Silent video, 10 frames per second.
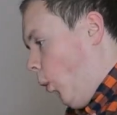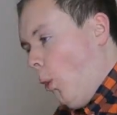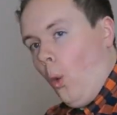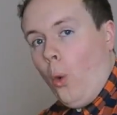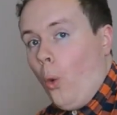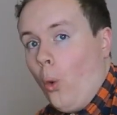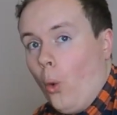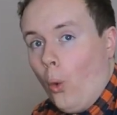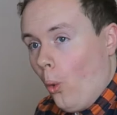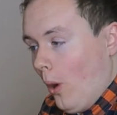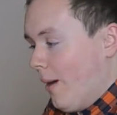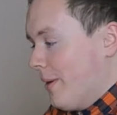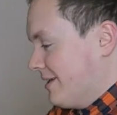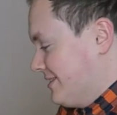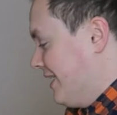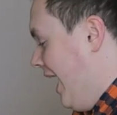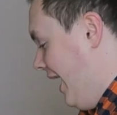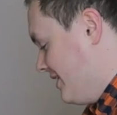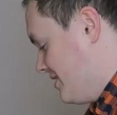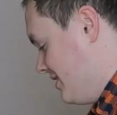Ooh, I'm
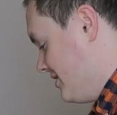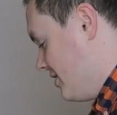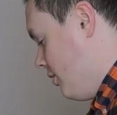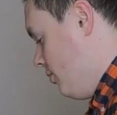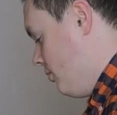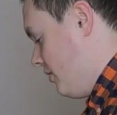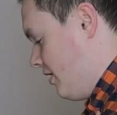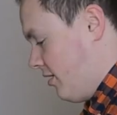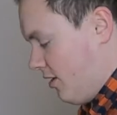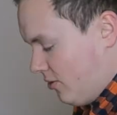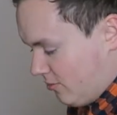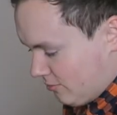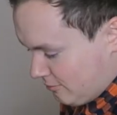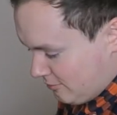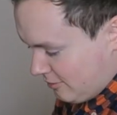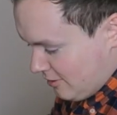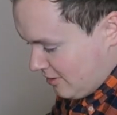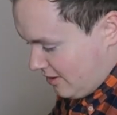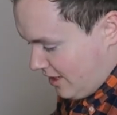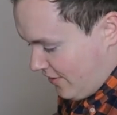excited. Oh.
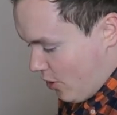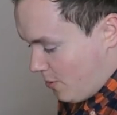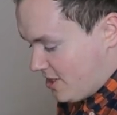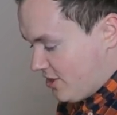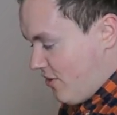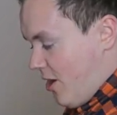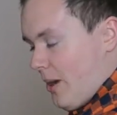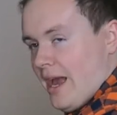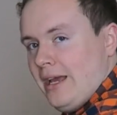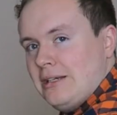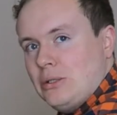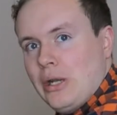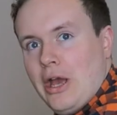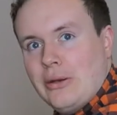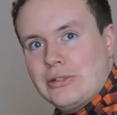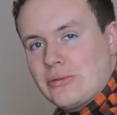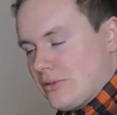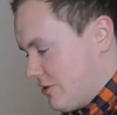Have I opened it the right way? Who knows?